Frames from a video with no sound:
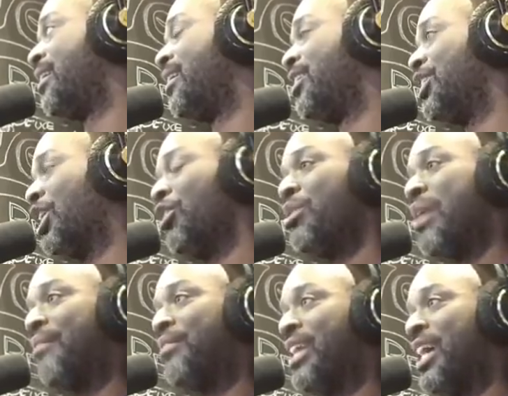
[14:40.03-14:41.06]
You know,
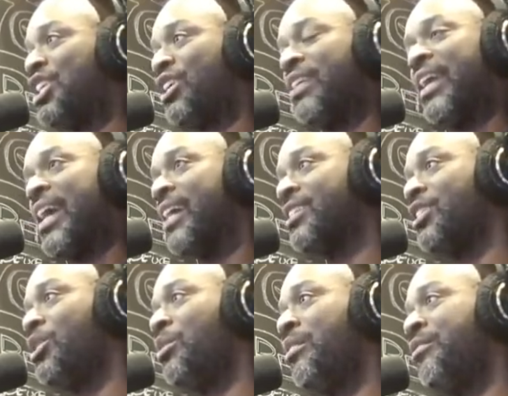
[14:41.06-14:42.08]
you have a nation that has
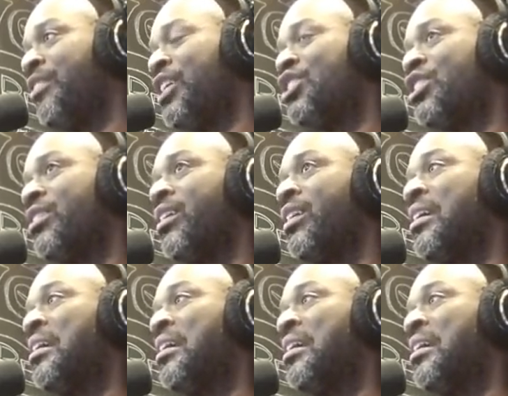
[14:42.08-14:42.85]
a new invention.